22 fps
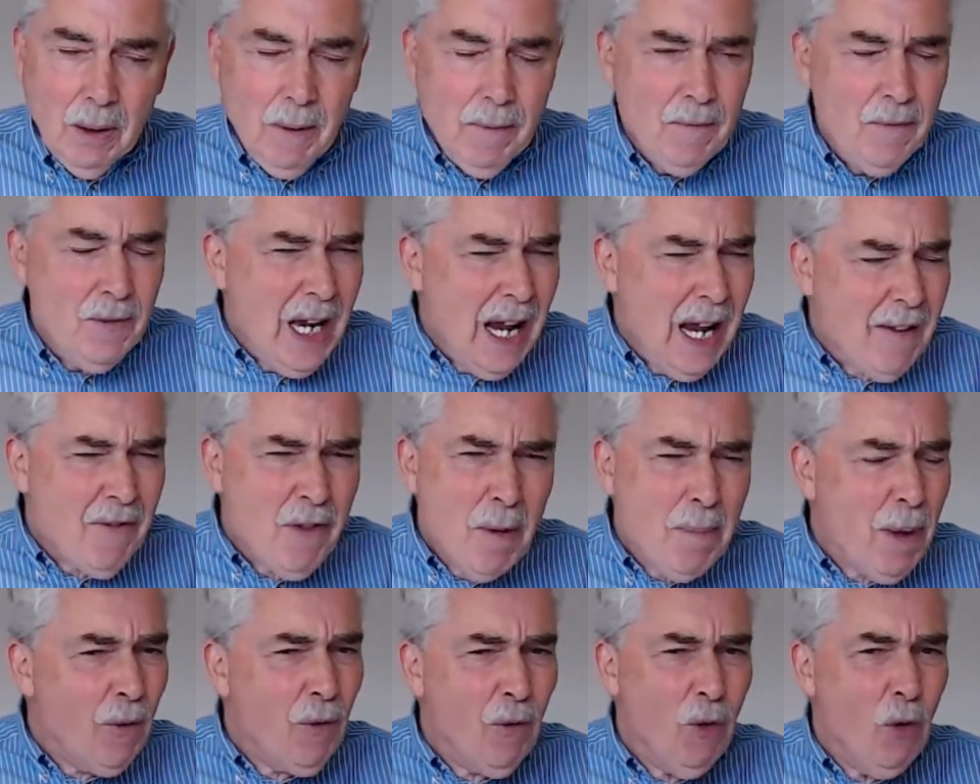Never
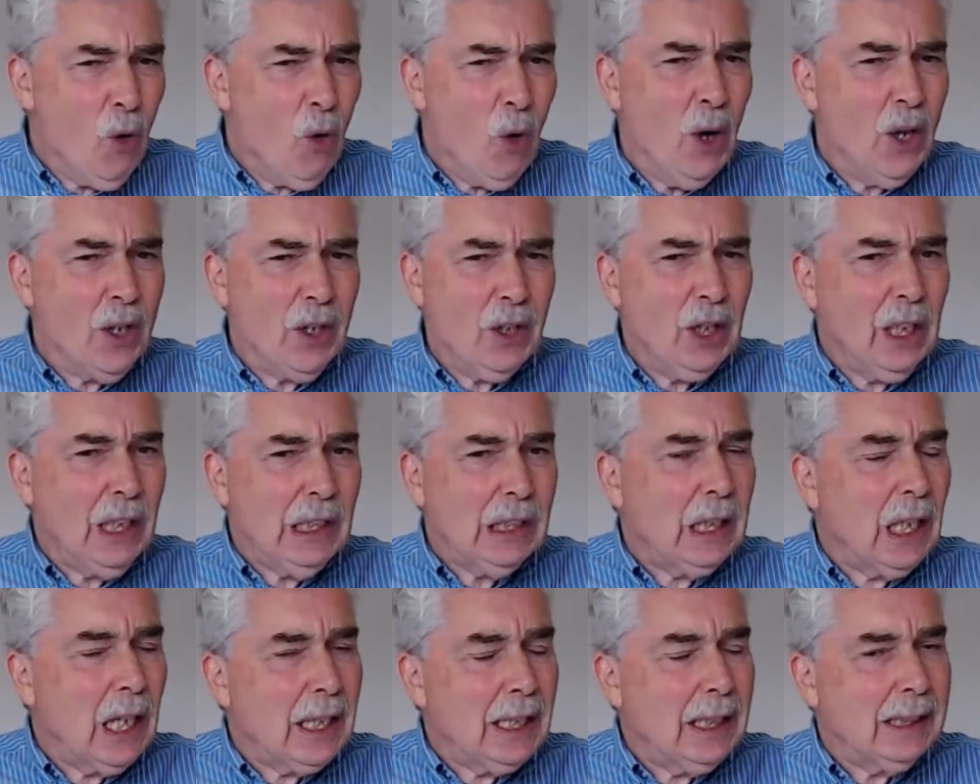before had things
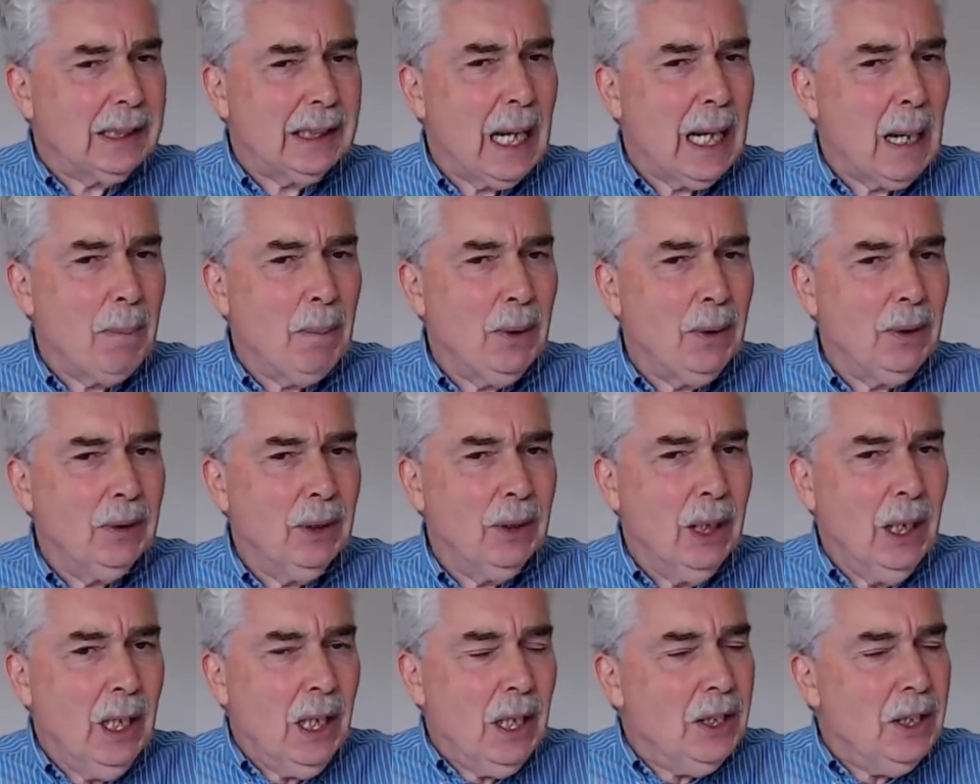like this happened.
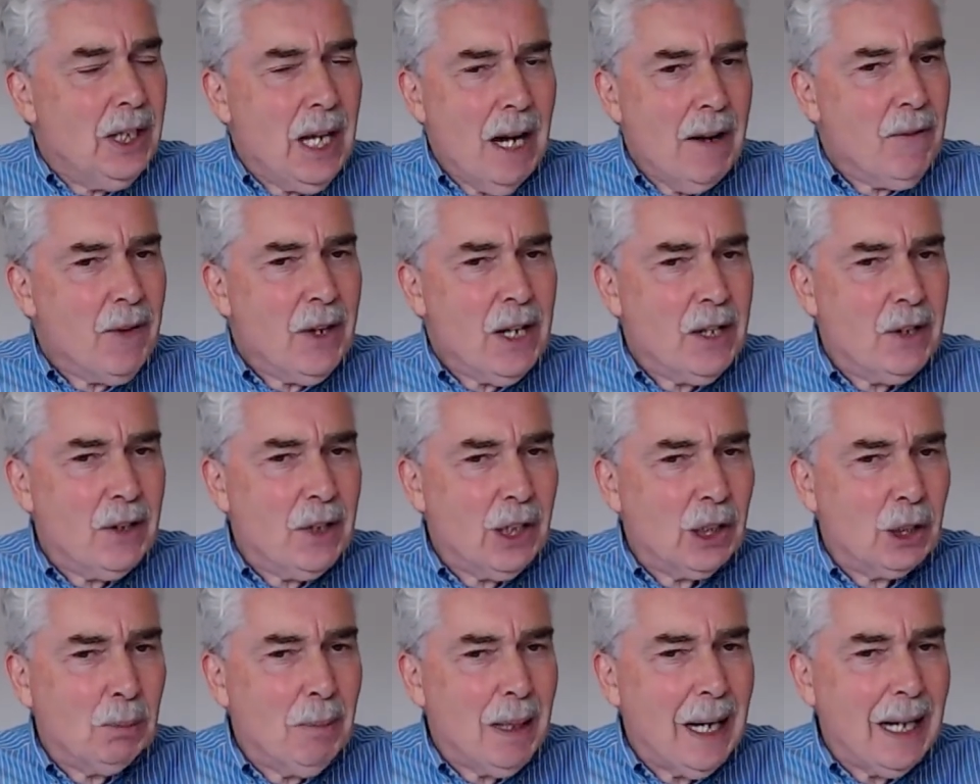Never had
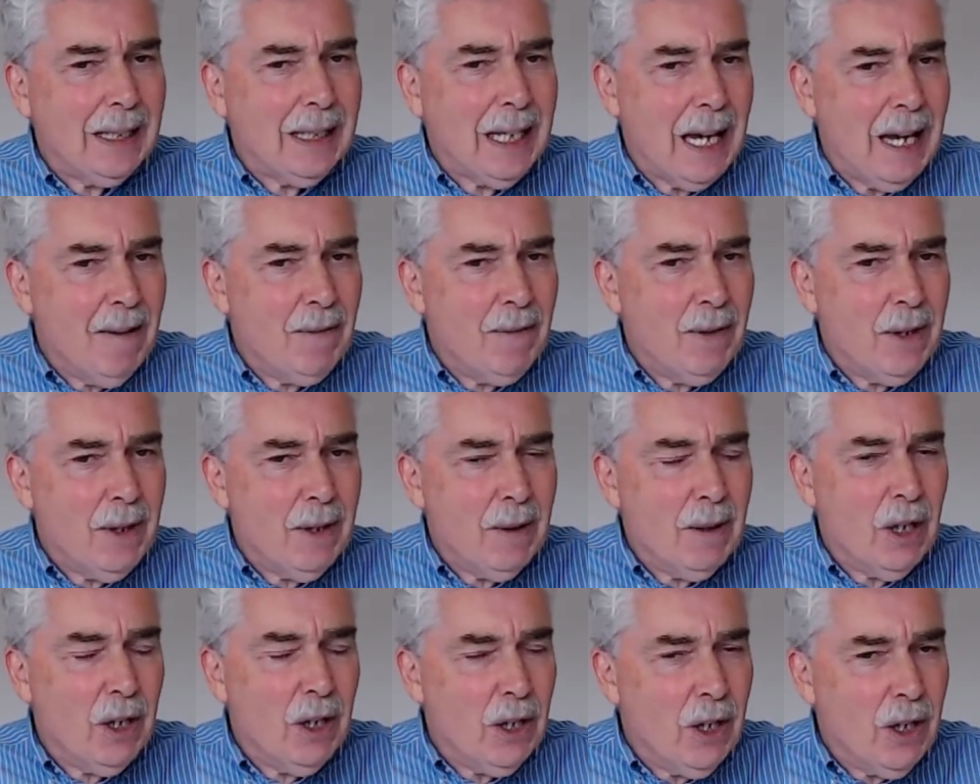this man ever
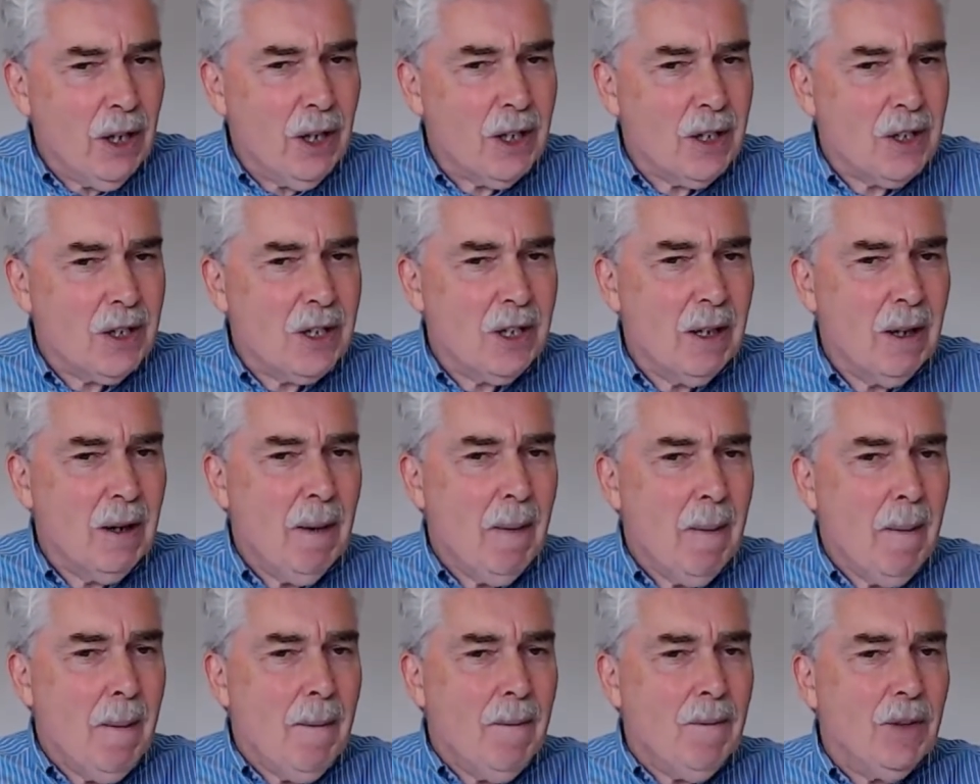heard
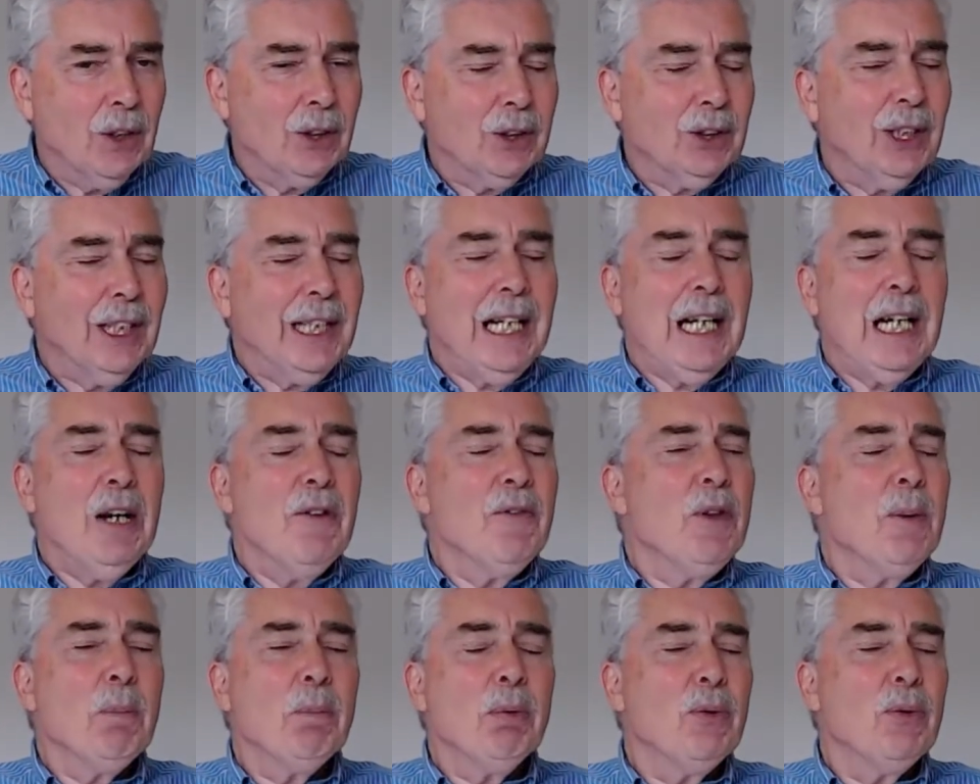the singing of the
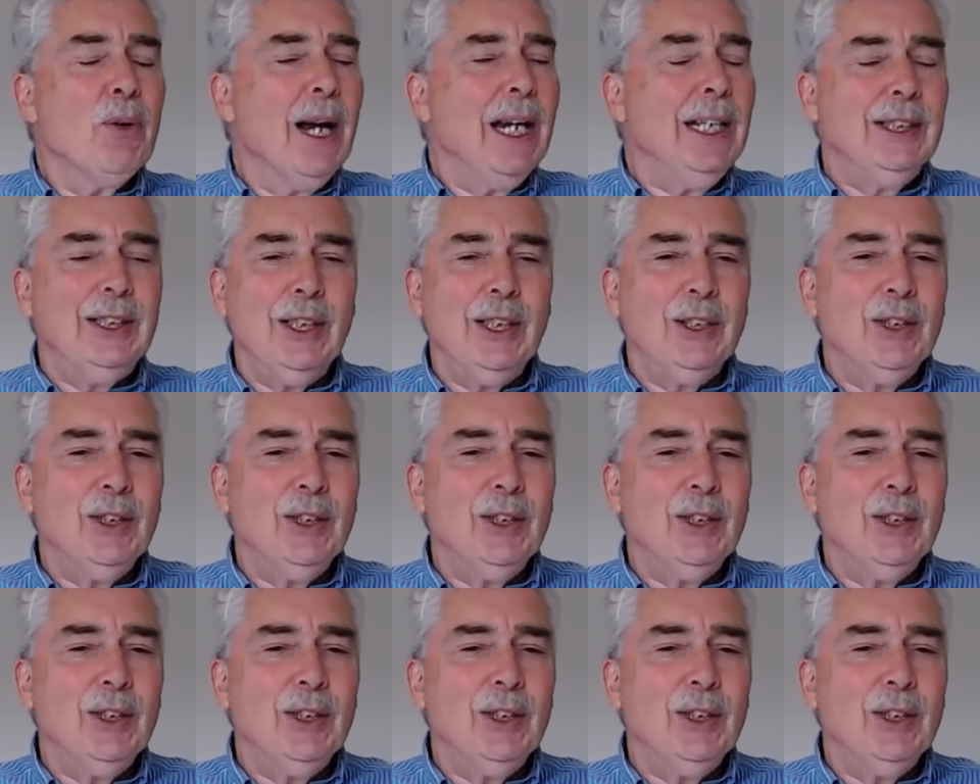praises